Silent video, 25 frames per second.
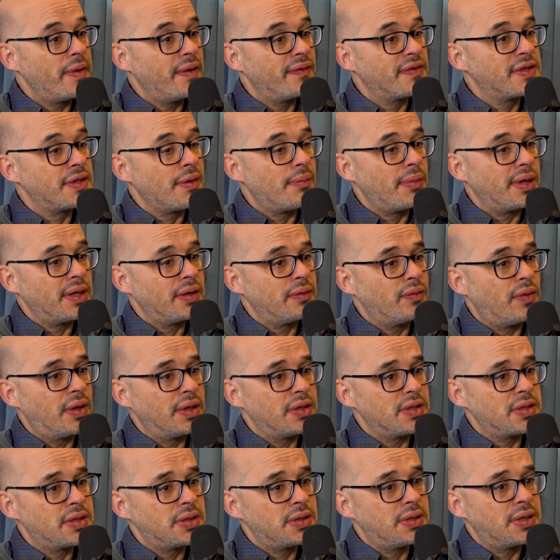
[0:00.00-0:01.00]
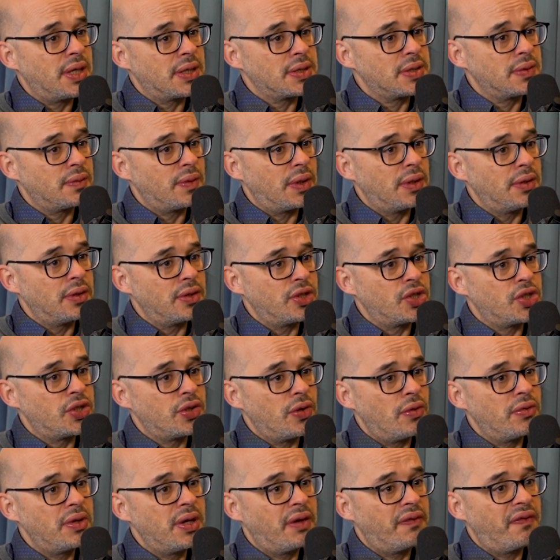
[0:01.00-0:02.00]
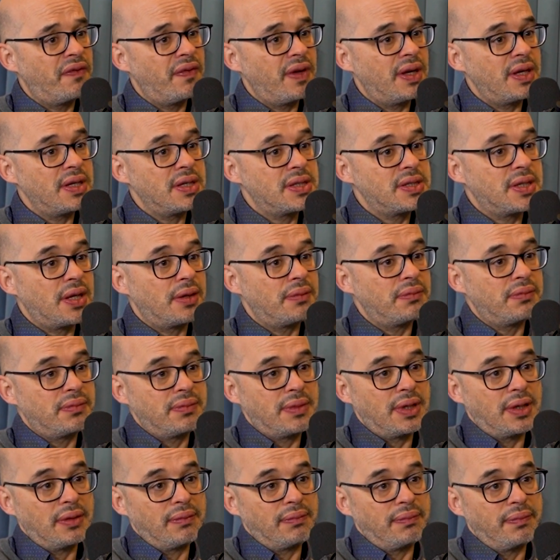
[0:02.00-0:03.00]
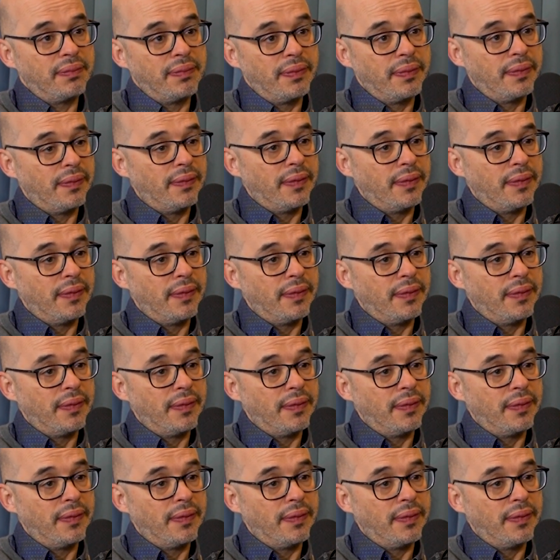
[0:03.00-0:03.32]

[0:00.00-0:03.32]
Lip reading: If somebody doesn't want to show their face, then